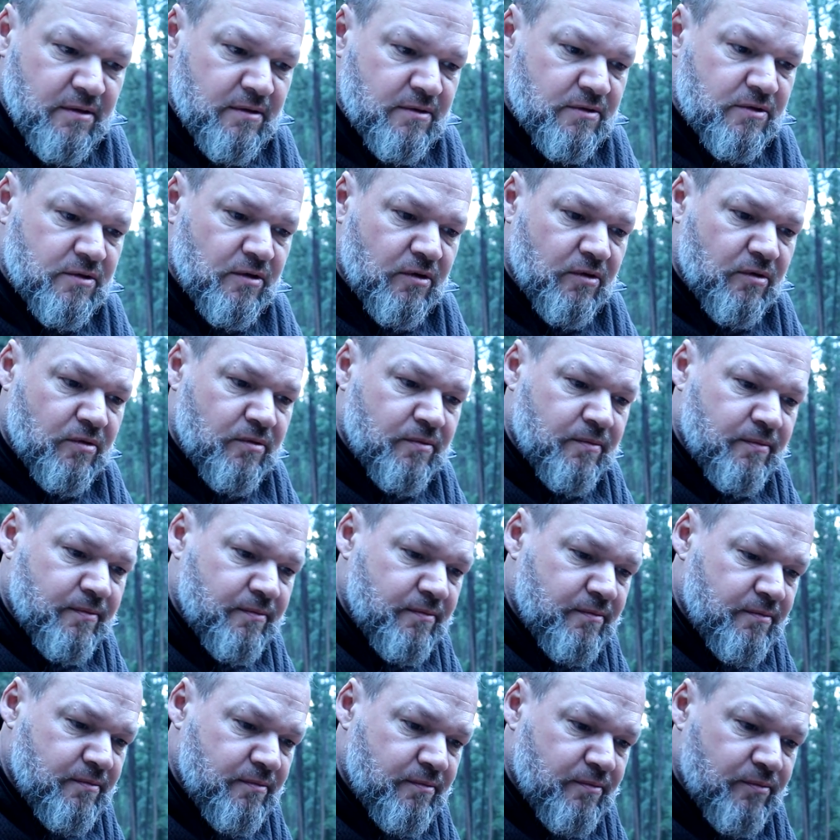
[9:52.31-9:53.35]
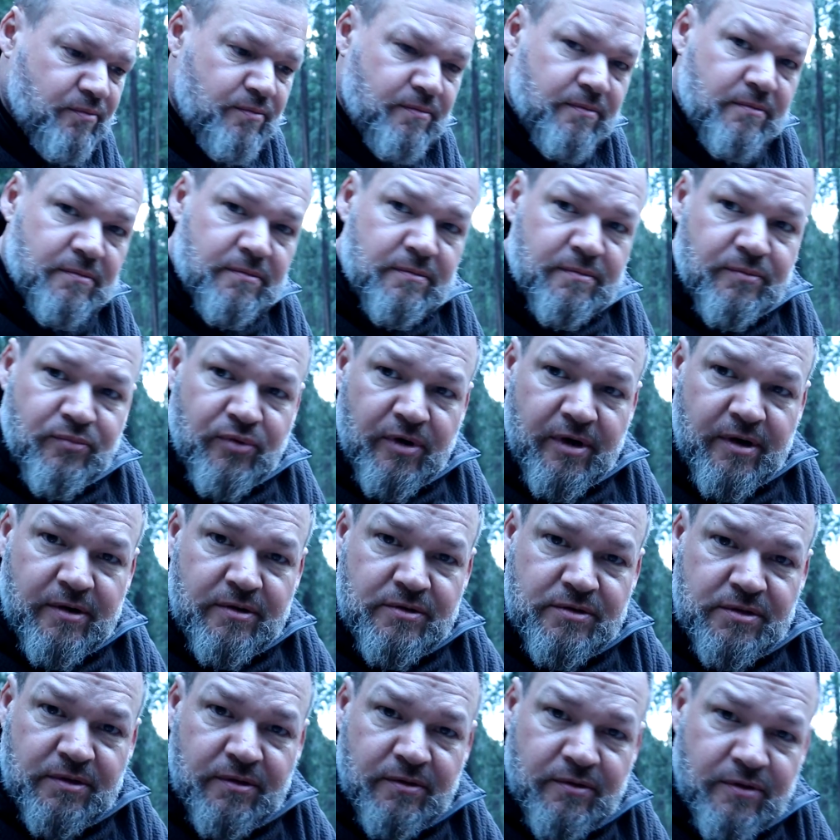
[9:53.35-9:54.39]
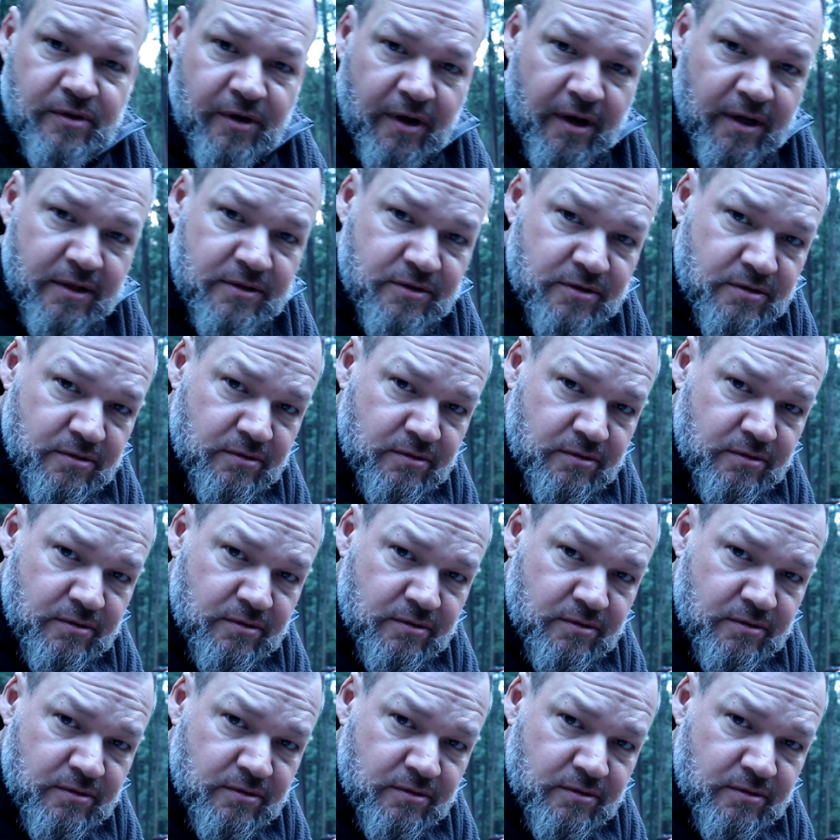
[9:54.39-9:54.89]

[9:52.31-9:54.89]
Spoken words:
So prayers and thoughts